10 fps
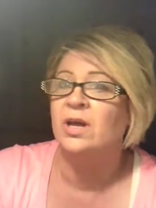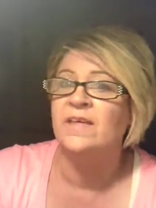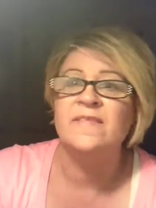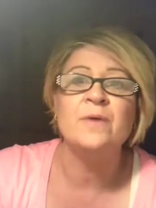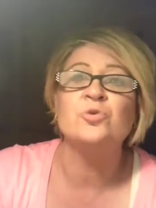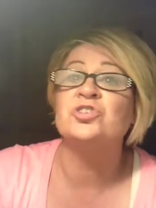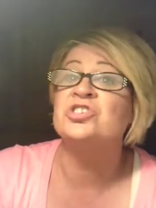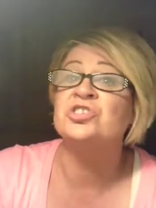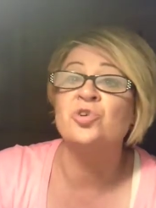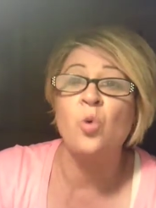they will
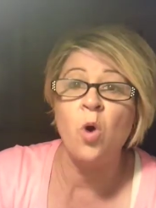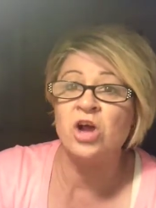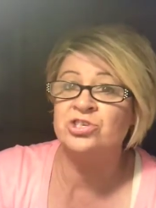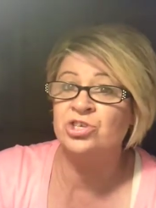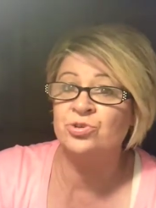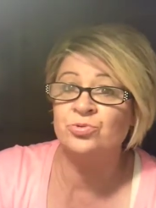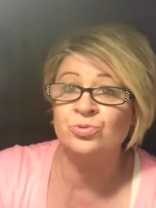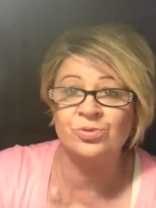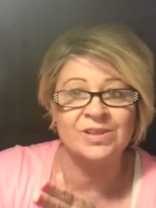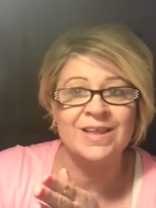squash
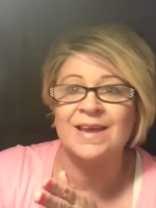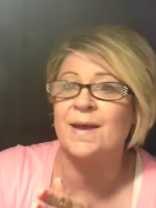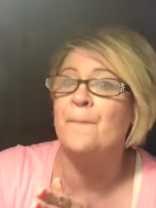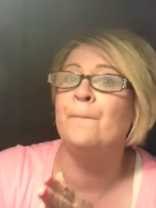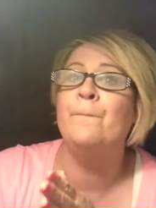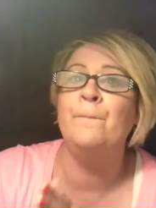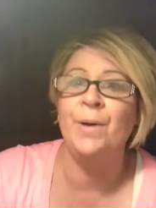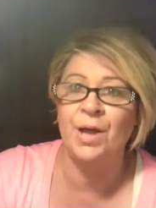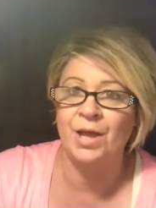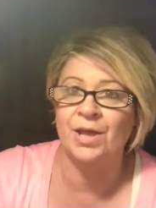you like a
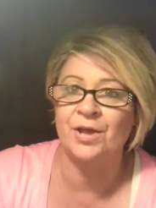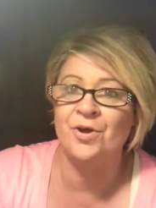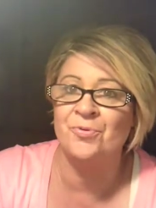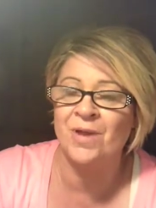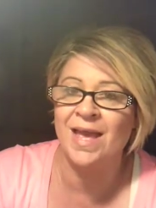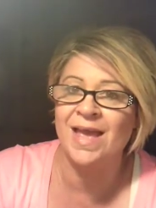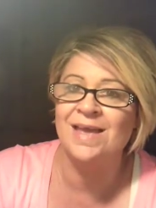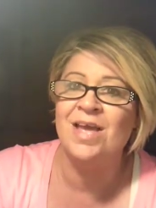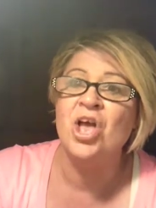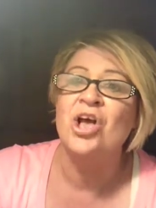bug,
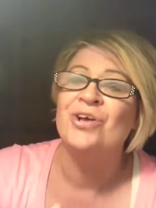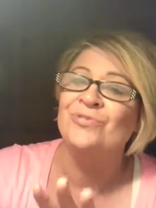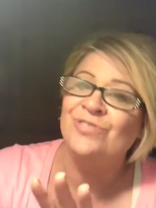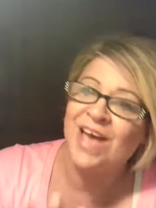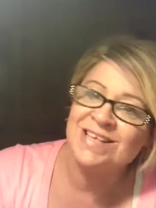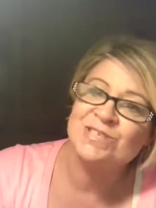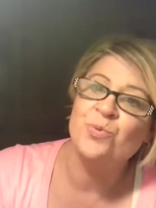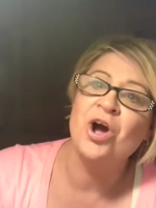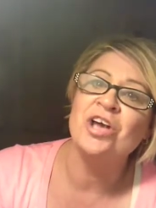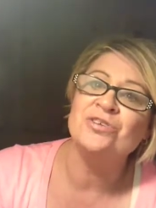okay? That's
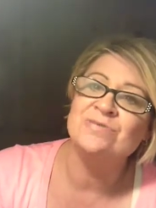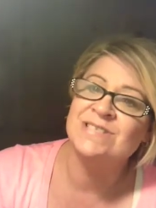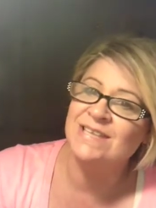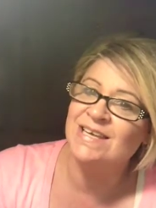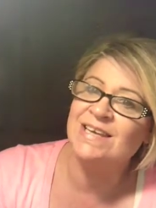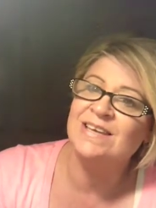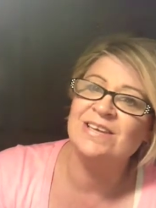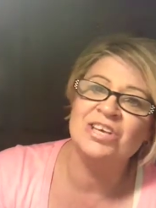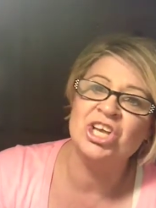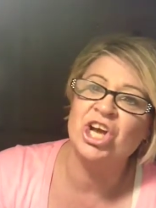why you
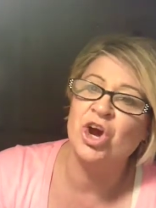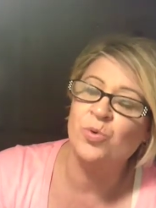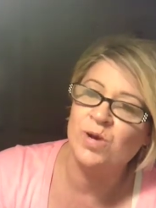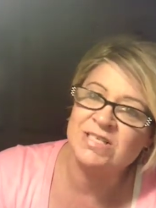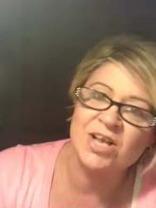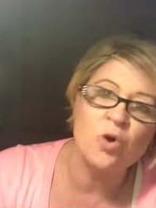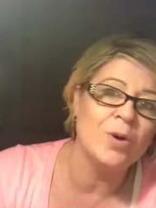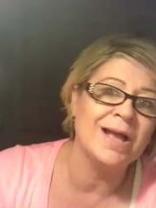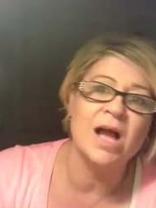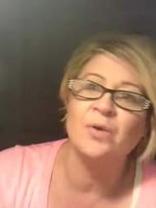see, you know, what's
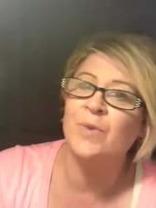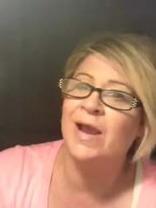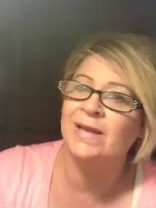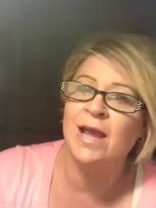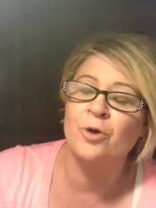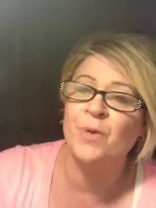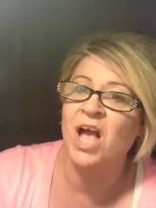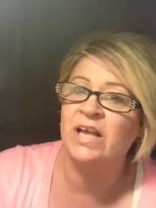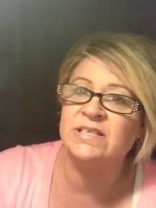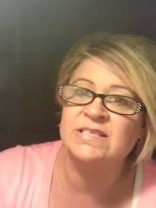going on right now
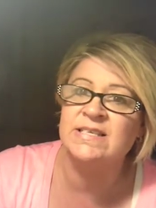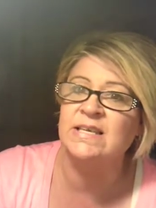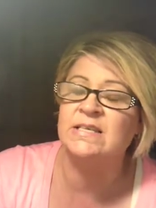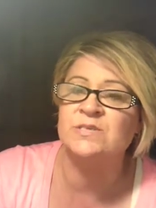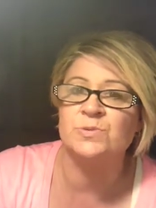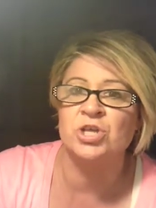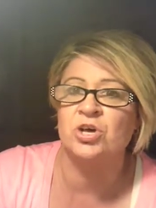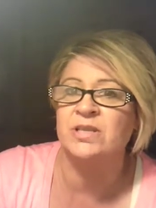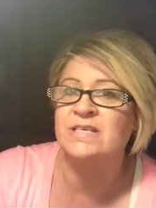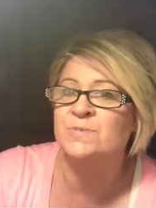behind the scenes with
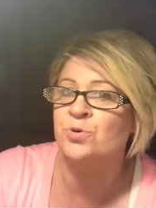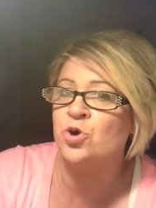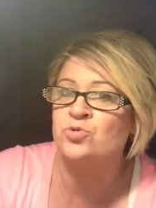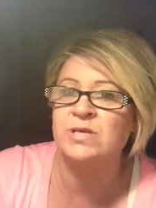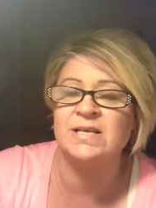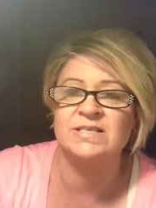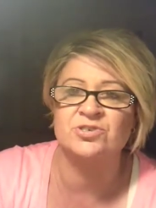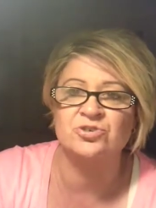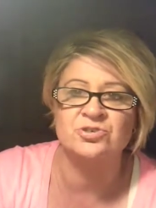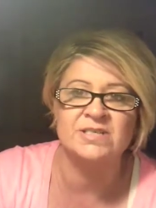all these
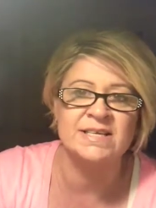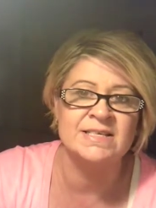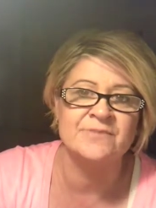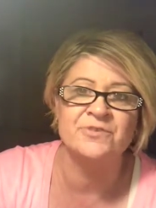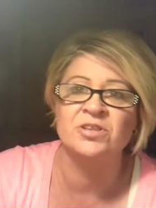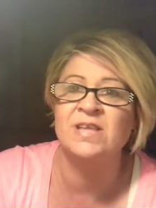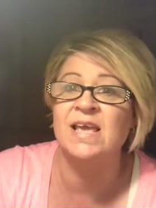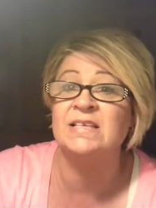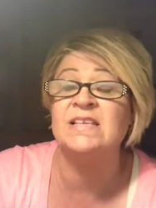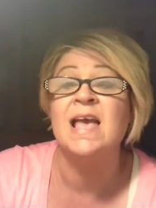protesters and different
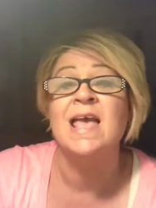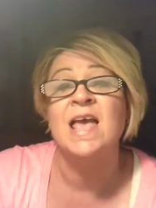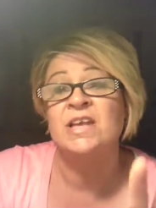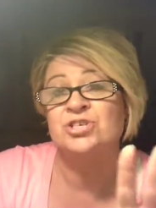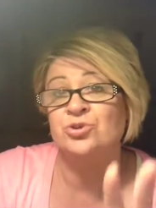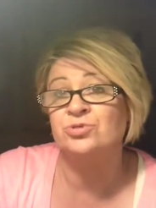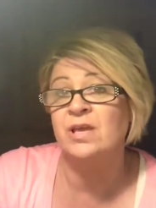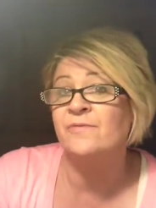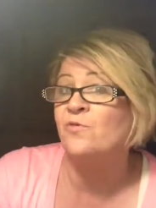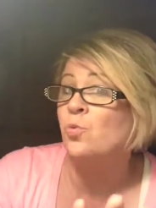things. And don't
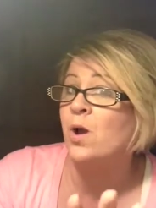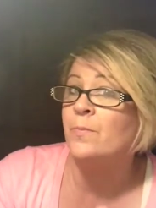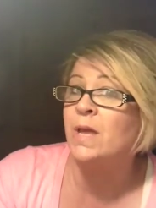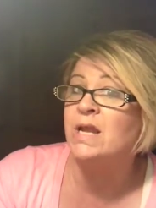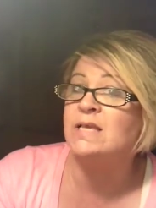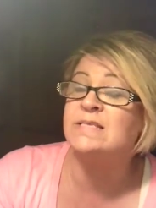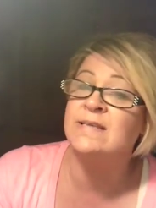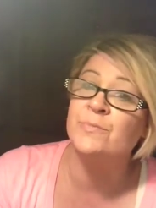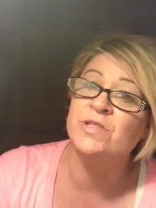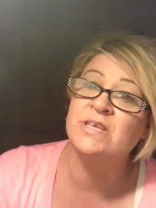think for 1 minute,
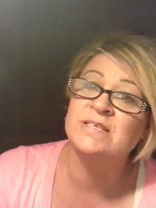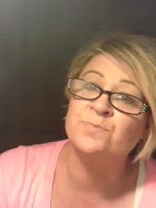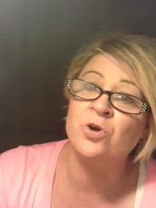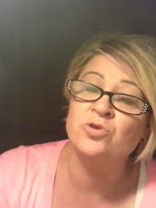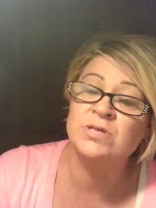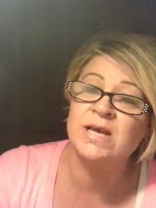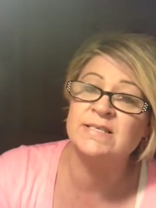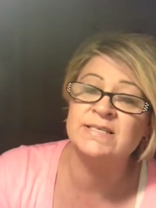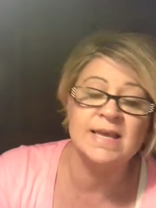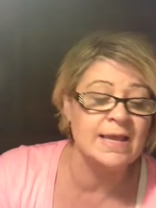some of this
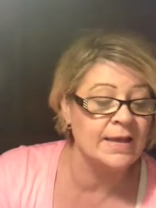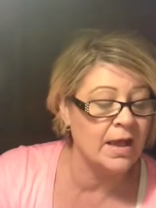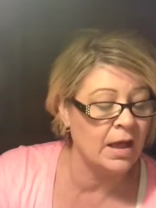protesting,